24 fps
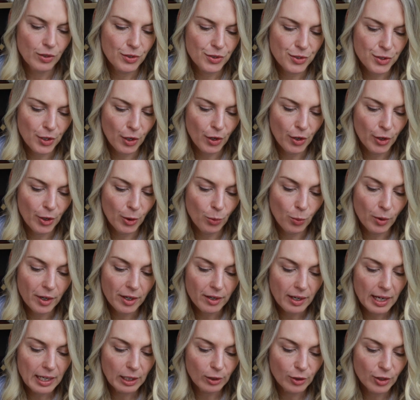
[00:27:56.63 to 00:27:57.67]
So, what did
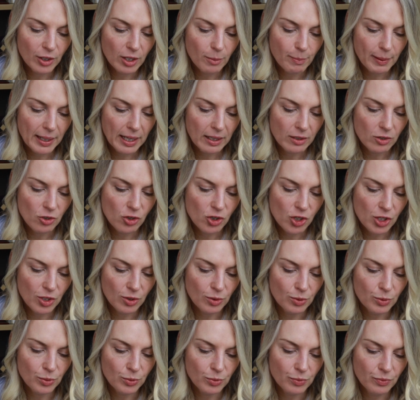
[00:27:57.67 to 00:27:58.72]
I learn about
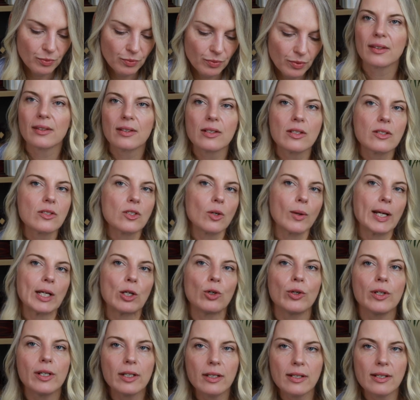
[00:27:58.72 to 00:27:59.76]
Jill? So, I
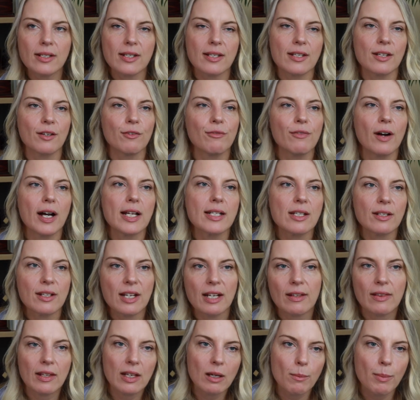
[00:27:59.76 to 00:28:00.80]
couldn't find
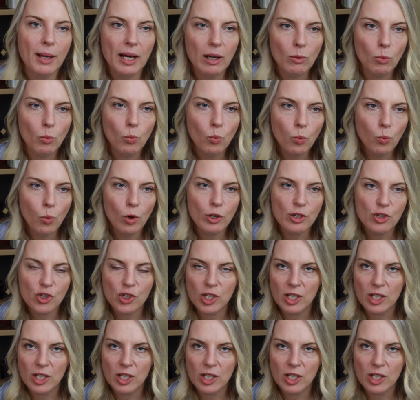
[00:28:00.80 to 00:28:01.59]
anything about what